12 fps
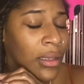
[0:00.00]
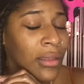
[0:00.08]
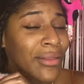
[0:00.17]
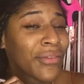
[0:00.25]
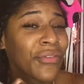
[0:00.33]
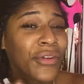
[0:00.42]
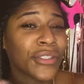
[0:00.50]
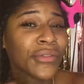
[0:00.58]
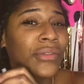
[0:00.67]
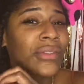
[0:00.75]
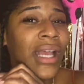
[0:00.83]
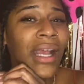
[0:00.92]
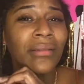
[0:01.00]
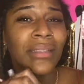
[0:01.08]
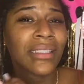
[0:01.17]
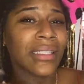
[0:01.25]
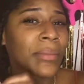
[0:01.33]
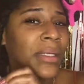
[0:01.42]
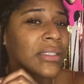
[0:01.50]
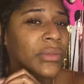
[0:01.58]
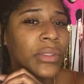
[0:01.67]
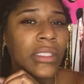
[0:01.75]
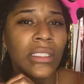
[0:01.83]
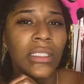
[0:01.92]
The first few times I did my
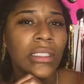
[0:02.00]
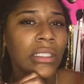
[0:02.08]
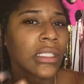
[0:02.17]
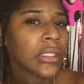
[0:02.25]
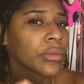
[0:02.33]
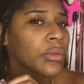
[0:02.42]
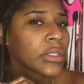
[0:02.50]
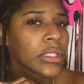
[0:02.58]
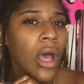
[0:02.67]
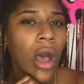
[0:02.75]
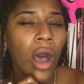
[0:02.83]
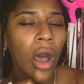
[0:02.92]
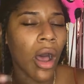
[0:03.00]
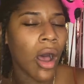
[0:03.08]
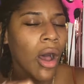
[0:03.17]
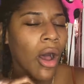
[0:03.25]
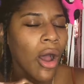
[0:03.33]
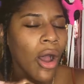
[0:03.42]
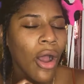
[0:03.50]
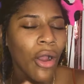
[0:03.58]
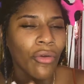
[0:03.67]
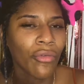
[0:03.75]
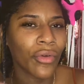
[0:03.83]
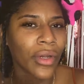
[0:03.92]
twist, it was
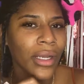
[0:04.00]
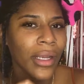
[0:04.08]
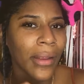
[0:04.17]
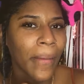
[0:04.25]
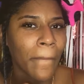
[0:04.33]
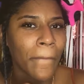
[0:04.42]
horrible.